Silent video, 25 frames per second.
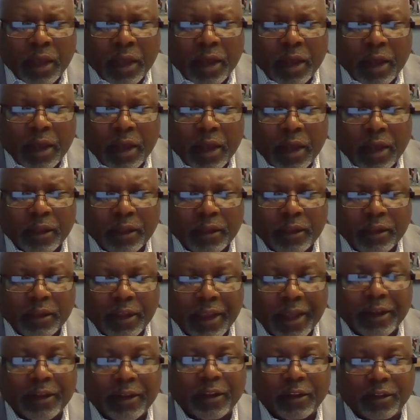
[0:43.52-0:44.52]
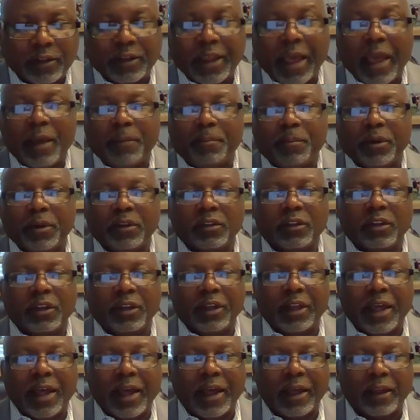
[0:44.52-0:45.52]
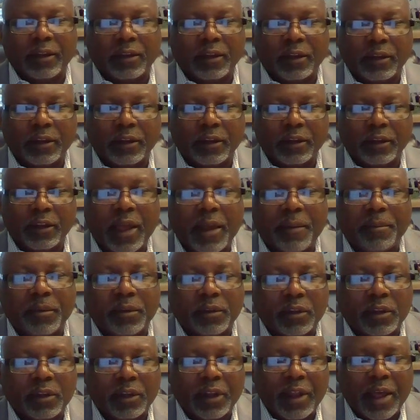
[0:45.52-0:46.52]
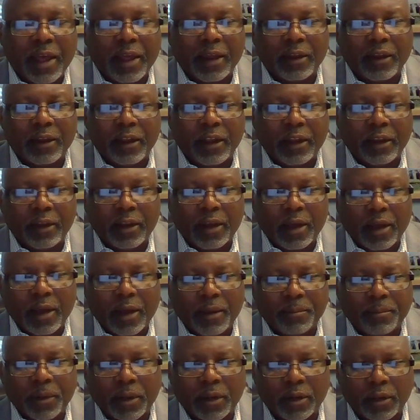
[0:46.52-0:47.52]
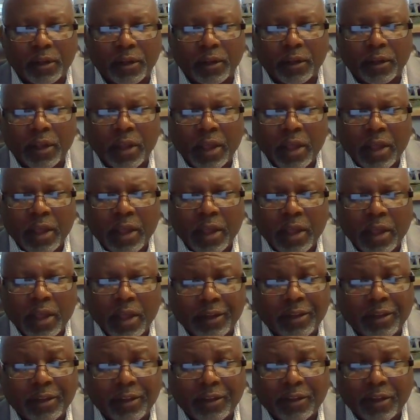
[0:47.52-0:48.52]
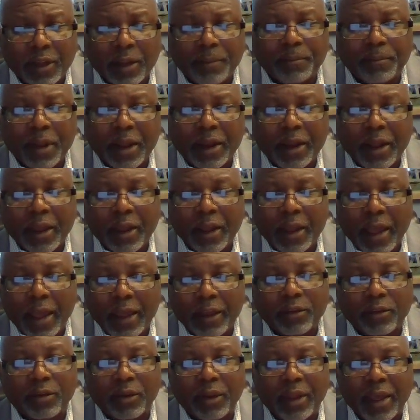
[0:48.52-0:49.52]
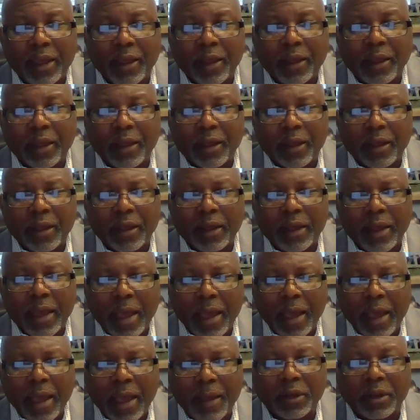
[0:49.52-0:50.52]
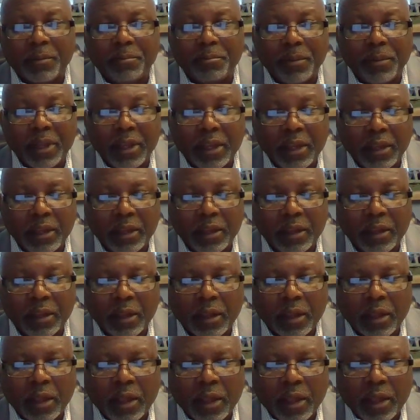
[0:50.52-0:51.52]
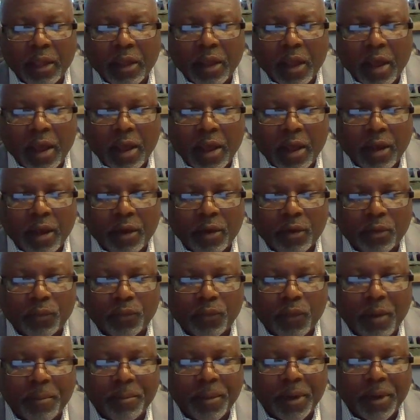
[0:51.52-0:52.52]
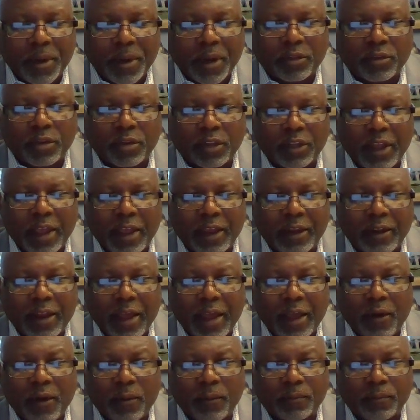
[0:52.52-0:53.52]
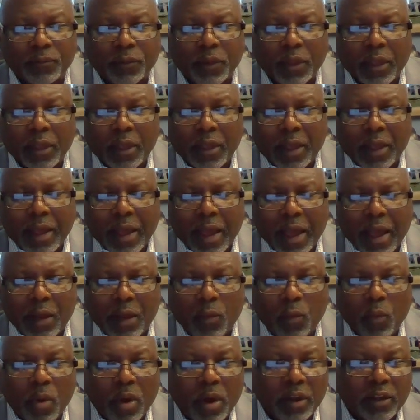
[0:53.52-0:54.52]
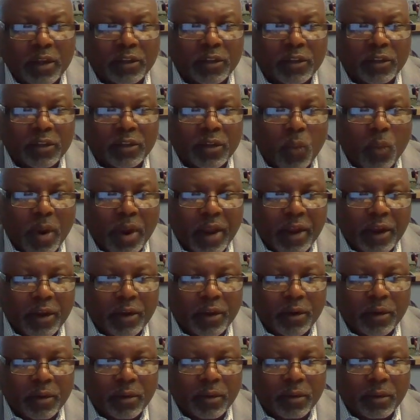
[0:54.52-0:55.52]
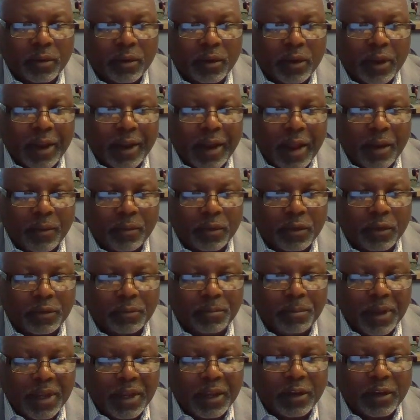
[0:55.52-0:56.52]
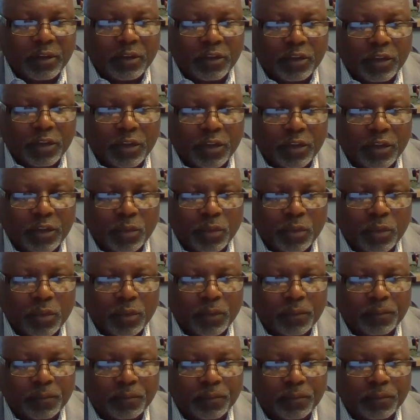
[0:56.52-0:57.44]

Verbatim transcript: Yeah, this happens a lot. This happens a lot, and this is something that actually happened to me from another state. Now, I was aware that I was being sued,